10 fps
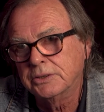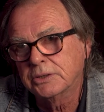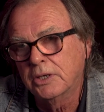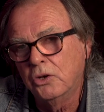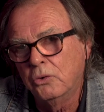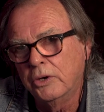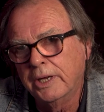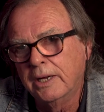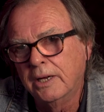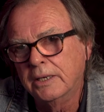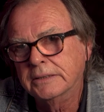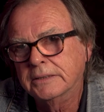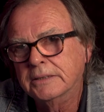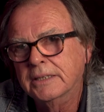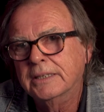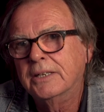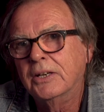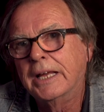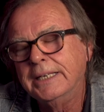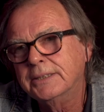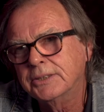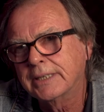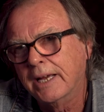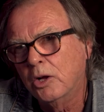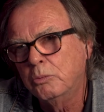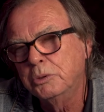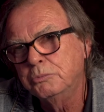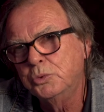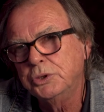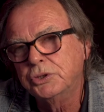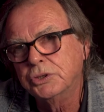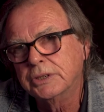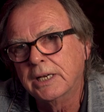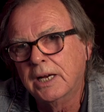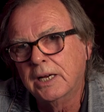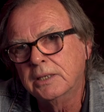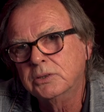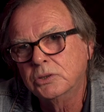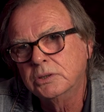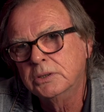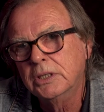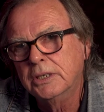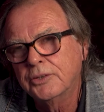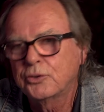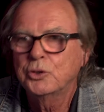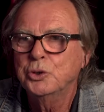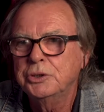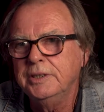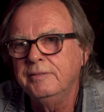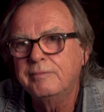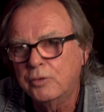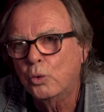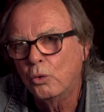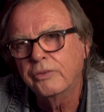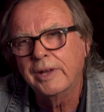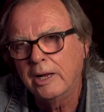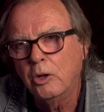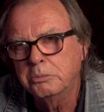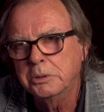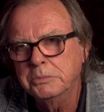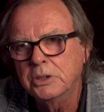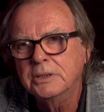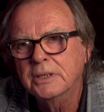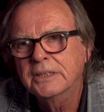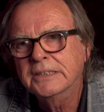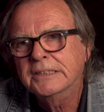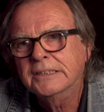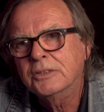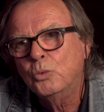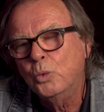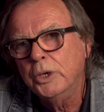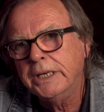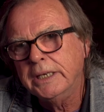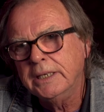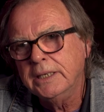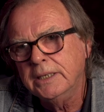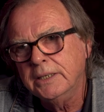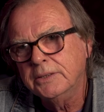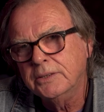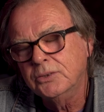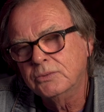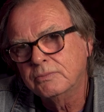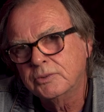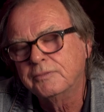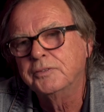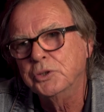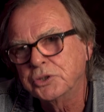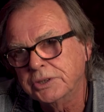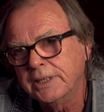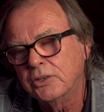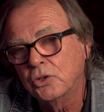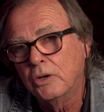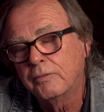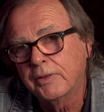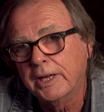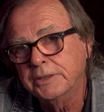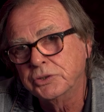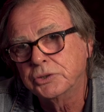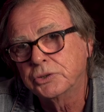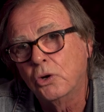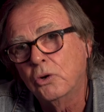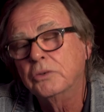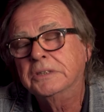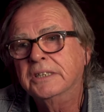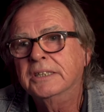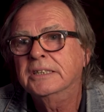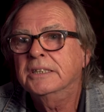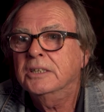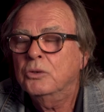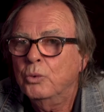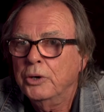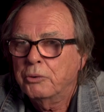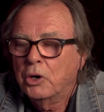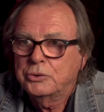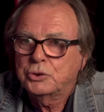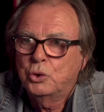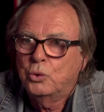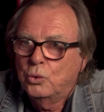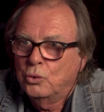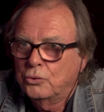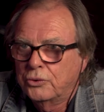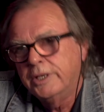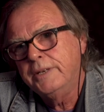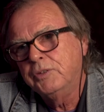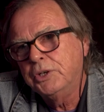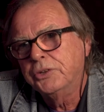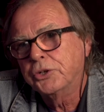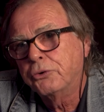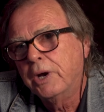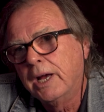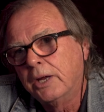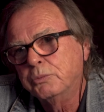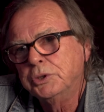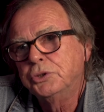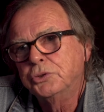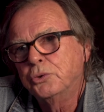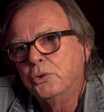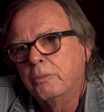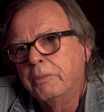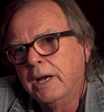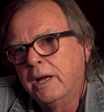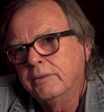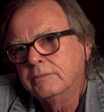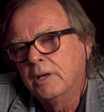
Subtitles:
So on our latest album, which is our 34th album, the first single off that is a song we wrote called Leave It in the Ground, which is all about